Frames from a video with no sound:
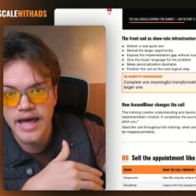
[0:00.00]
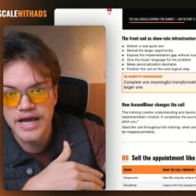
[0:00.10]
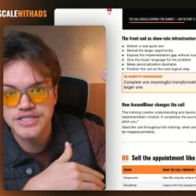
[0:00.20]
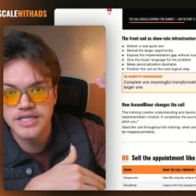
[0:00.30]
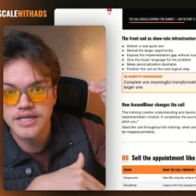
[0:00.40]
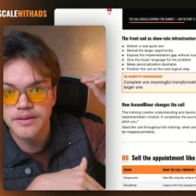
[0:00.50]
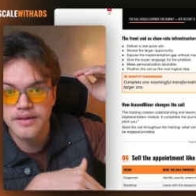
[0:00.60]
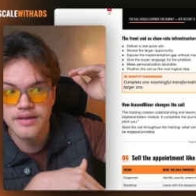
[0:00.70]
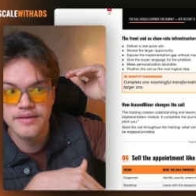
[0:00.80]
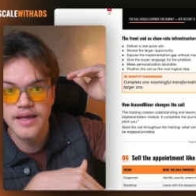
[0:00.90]
actually
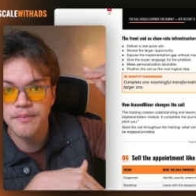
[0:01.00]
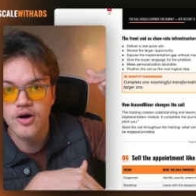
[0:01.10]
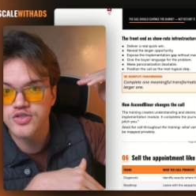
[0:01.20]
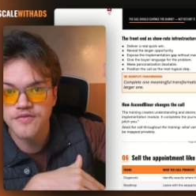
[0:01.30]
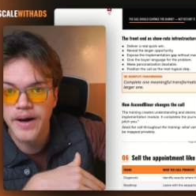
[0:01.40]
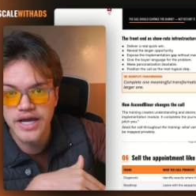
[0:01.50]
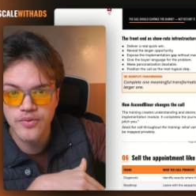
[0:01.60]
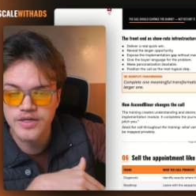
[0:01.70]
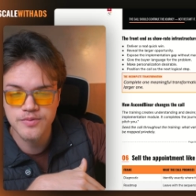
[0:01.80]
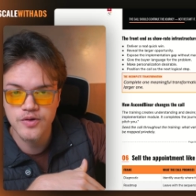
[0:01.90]
the amount of
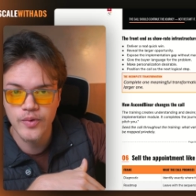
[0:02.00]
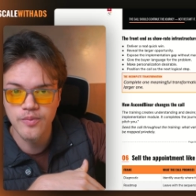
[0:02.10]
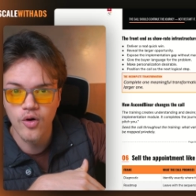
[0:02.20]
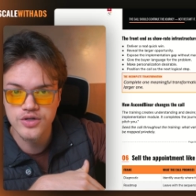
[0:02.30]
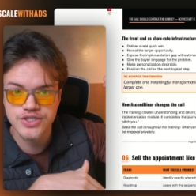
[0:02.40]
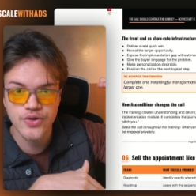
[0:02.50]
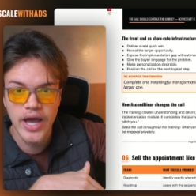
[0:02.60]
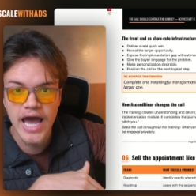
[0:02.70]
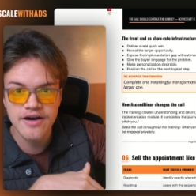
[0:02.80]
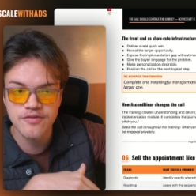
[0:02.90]
buyer remorse you
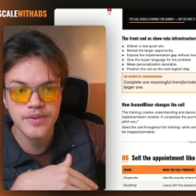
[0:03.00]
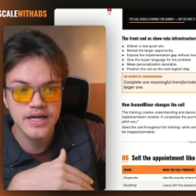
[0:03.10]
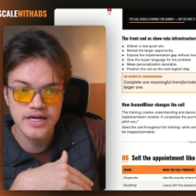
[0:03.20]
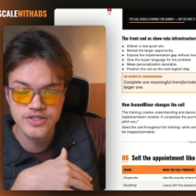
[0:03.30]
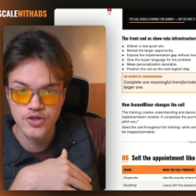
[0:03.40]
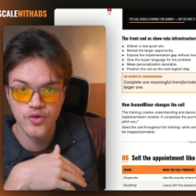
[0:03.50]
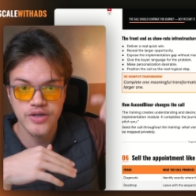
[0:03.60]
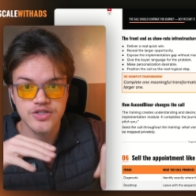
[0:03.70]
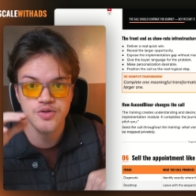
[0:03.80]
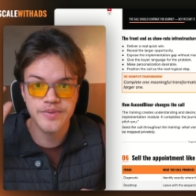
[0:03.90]
have, because you don't
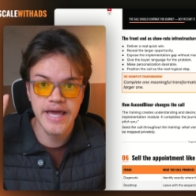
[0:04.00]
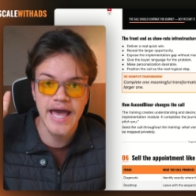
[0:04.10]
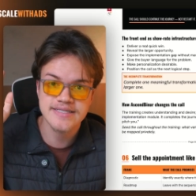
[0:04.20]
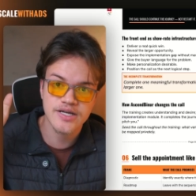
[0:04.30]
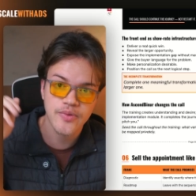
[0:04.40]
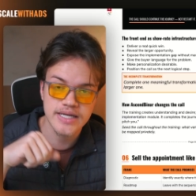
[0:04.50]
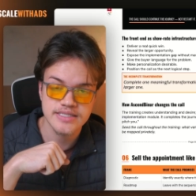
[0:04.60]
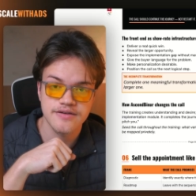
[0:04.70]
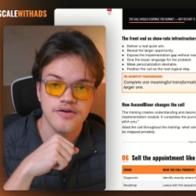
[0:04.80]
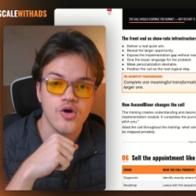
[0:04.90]
need to be as
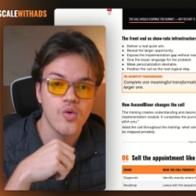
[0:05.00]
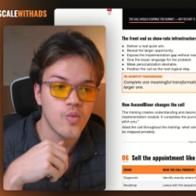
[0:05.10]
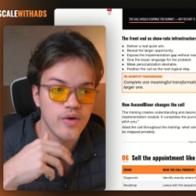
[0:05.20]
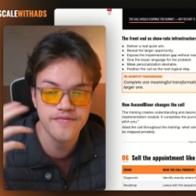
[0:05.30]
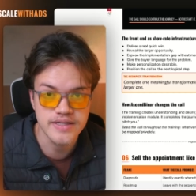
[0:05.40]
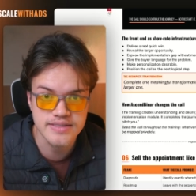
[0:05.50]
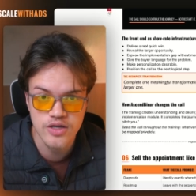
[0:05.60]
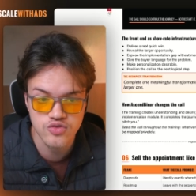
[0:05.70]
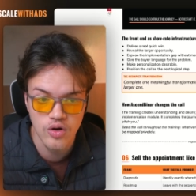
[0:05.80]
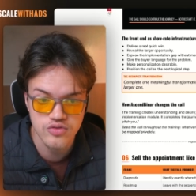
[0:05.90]
aggressive with the
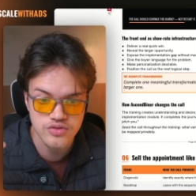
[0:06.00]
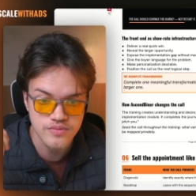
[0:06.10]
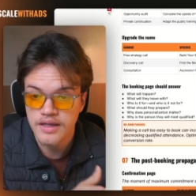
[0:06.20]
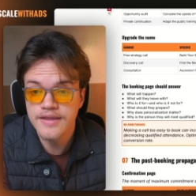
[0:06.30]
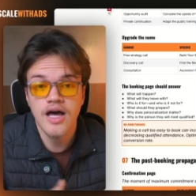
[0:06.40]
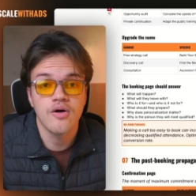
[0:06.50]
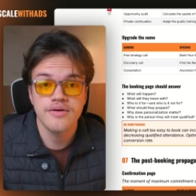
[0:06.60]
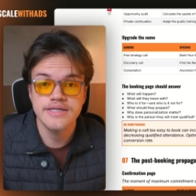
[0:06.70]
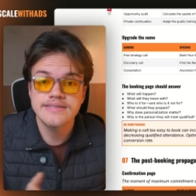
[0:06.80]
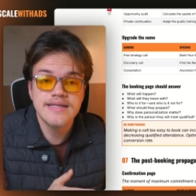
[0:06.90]
sales calls.
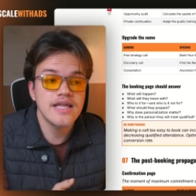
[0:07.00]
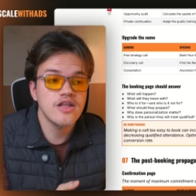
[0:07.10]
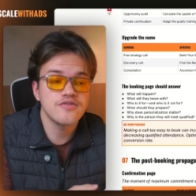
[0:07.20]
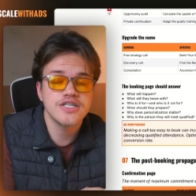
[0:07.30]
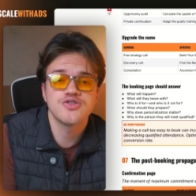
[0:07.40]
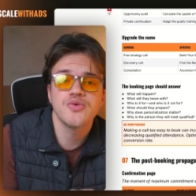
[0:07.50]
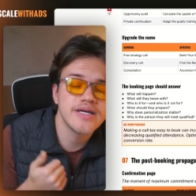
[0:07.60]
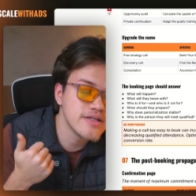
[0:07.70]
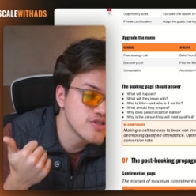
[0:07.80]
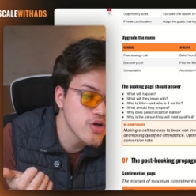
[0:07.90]
Now, instead of just
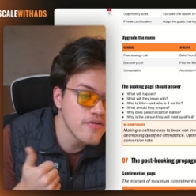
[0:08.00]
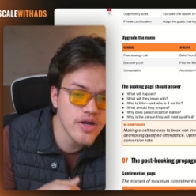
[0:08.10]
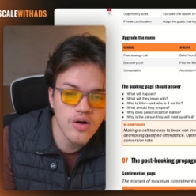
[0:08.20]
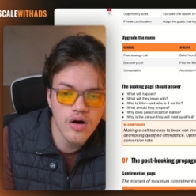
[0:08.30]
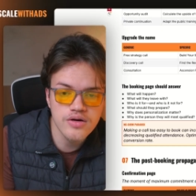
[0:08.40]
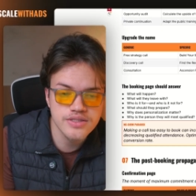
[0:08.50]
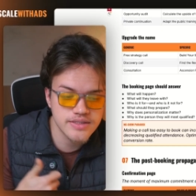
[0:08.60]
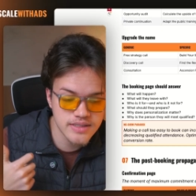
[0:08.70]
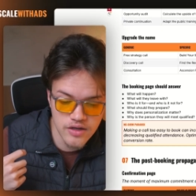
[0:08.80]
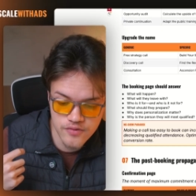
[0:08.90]
doing discovery calls,
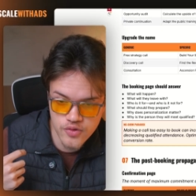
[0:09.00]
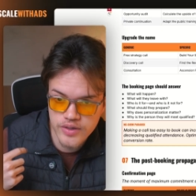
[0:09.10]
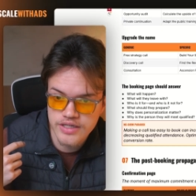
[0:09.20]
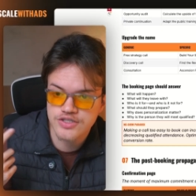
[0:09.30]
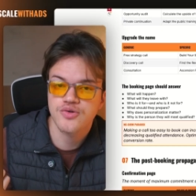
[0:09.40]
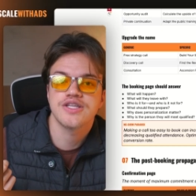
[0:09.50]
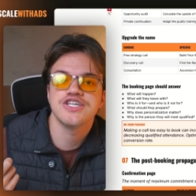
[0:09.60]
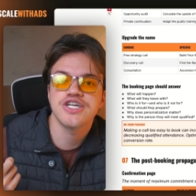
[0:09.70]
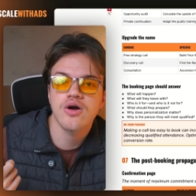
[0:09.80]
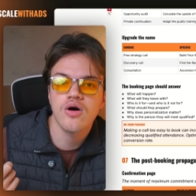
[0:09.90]
instead of doing
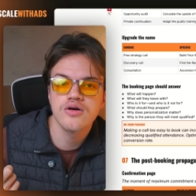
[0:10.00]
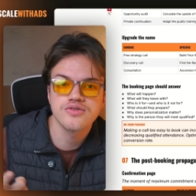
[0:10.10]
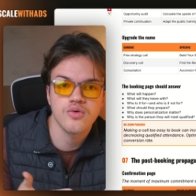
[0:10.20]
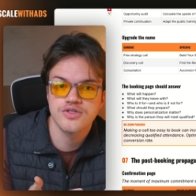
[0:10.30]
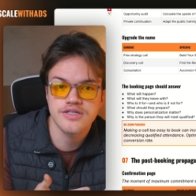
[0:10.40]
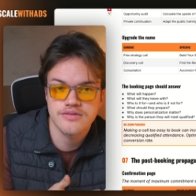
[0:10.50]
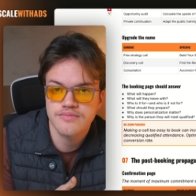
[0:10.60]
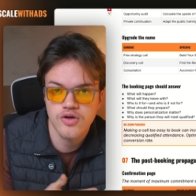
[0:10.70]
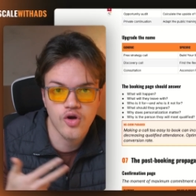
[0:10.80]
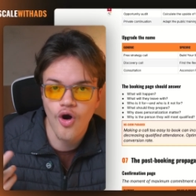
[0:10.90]
strategic calls or just
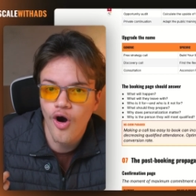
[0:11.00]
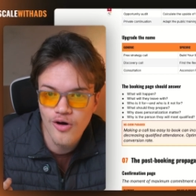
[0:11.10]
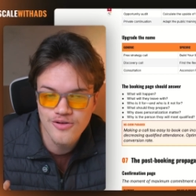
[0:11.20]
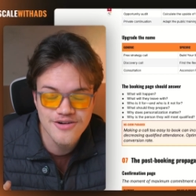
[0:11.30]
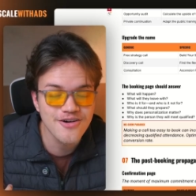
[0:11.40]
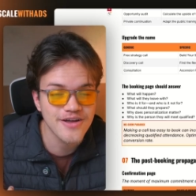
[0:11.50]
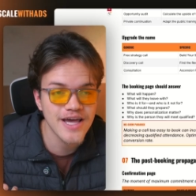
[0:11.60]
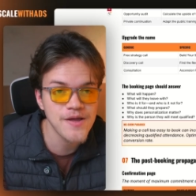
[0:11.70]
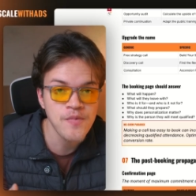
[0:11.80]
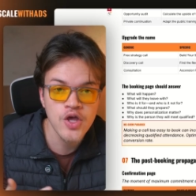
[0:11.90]
call,
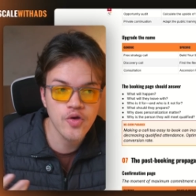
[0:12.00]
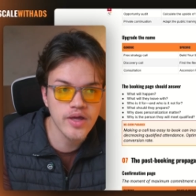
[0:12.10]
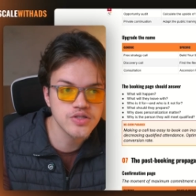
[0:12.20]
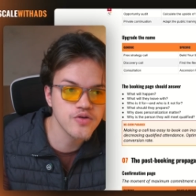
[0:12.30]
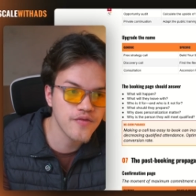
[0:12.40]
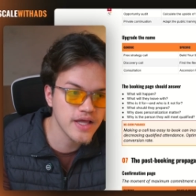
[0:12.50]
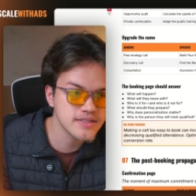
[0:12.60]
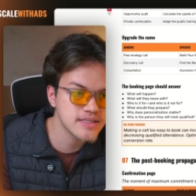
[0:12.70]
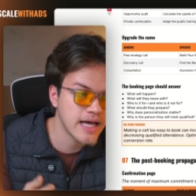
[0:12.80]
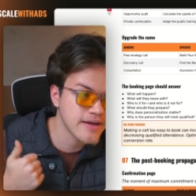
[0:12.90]
okay, you can do
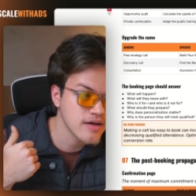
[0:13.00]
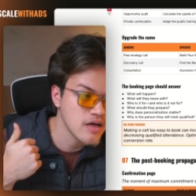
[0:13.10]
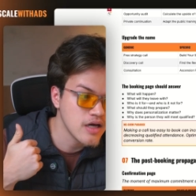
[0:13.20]
things like